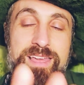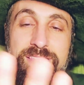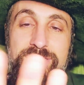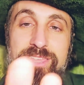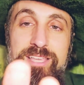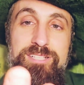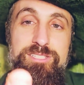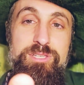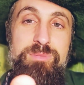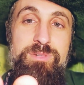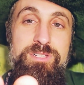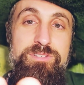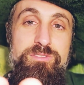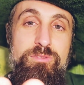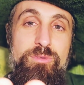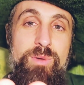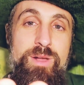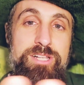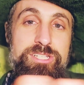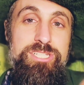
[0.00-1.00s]
Thanks so much
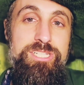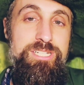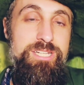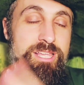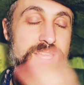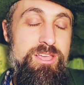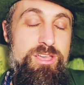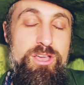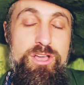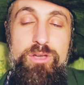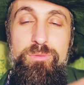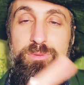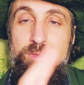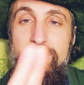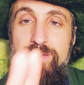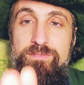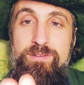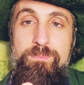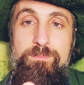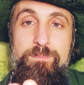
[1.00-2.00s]
for watching. Hope you
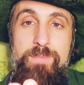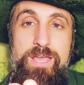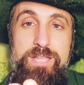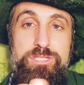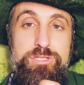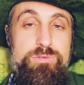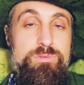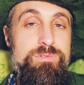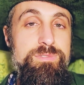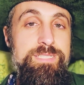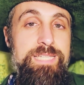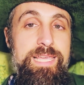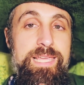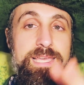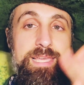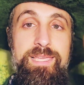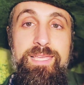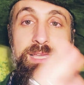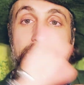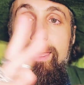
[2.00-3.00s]
have a magical
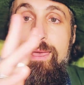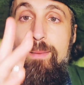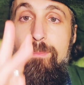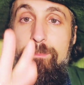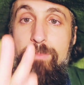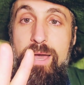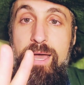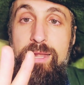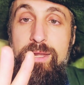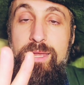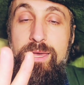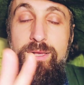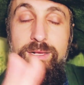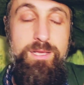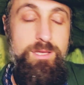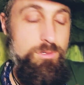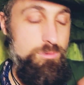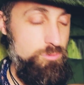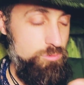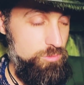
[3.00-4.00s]
day. Barak,
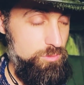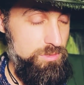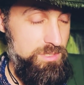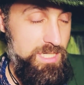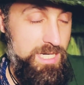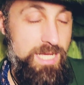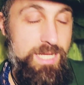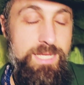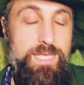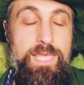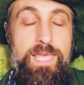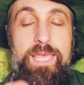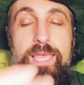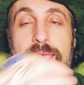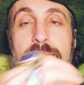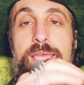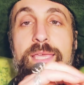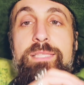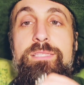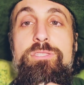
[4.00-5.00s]
Dudrak,
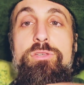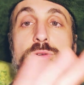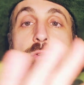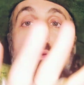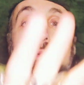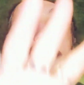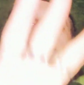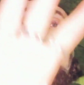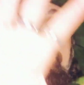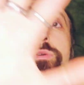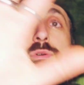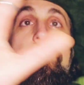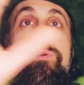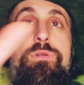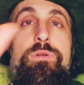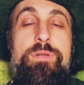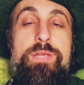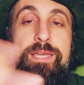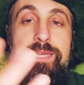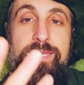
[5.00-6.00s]
e
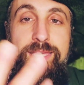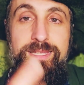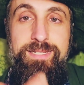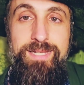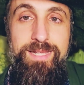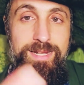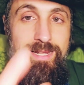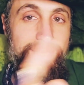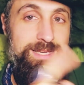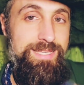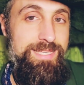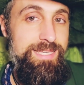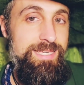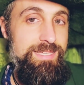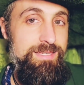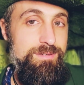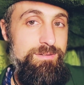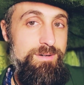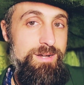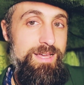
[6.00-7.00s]

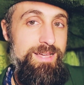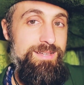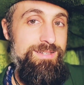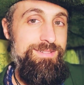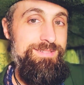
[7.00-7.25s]
Urayanalakir.